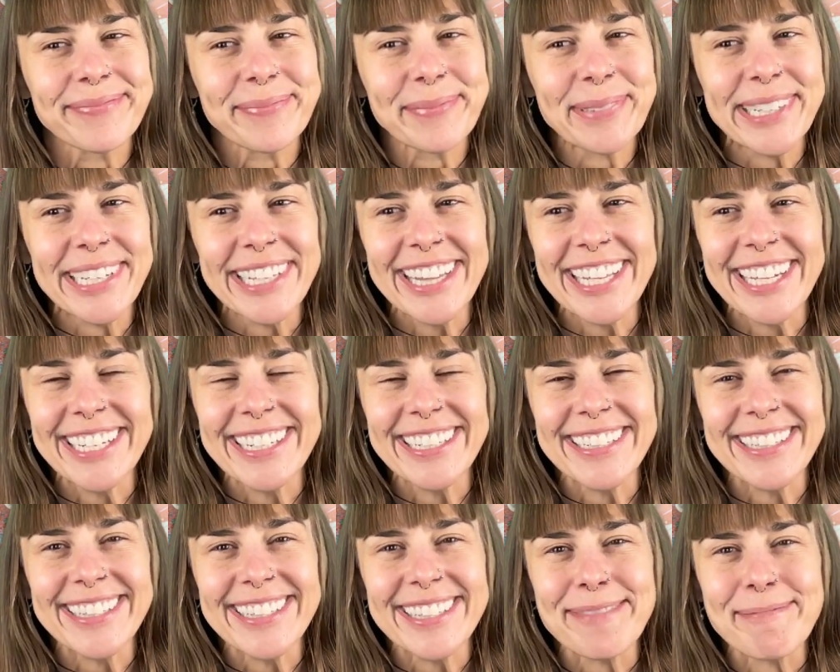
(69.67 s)
Breathe in
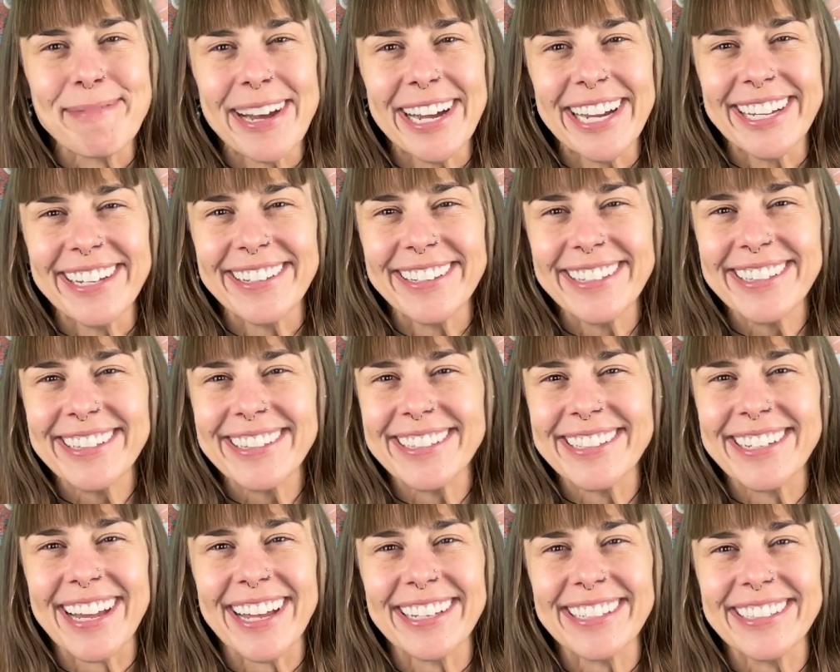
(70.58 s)
and smile.
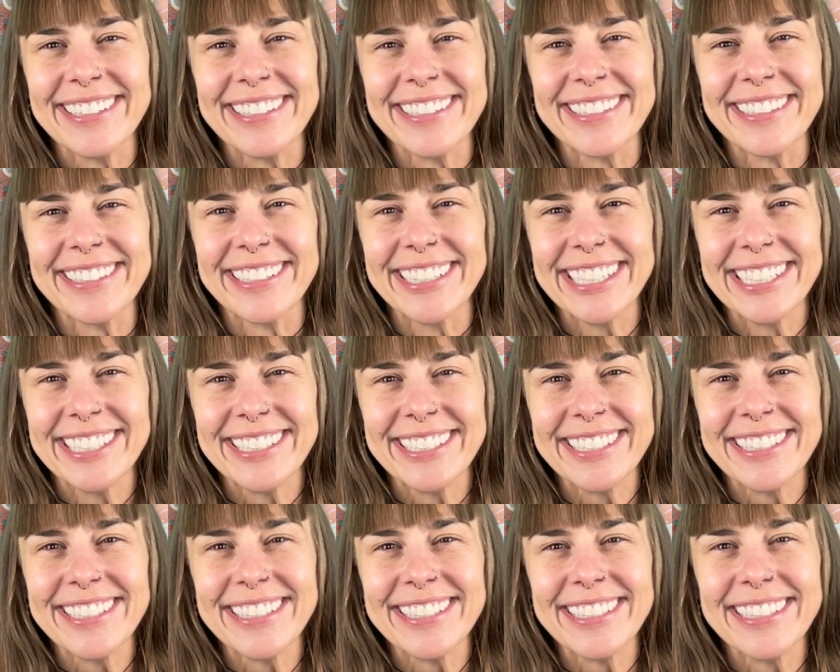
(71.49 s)
It's not
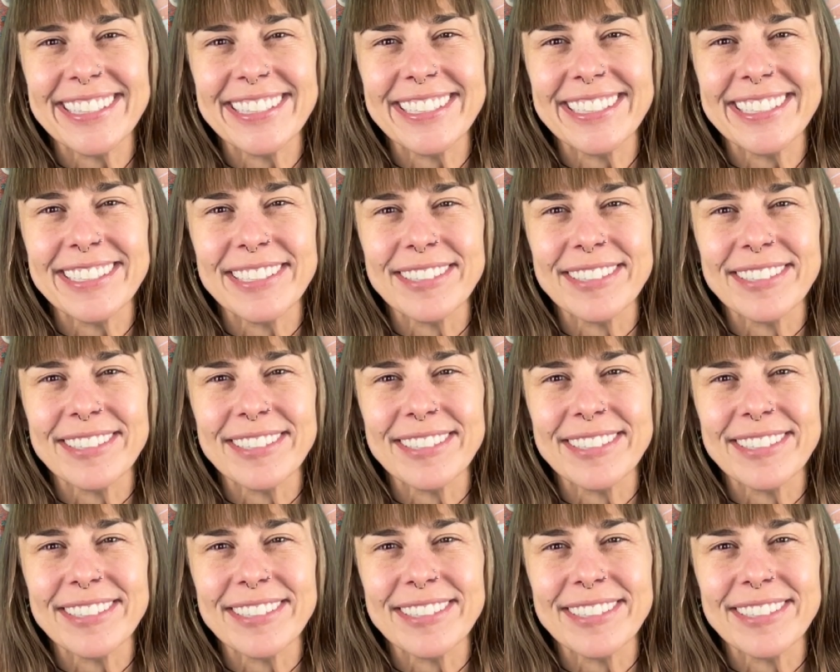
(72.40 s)
serious.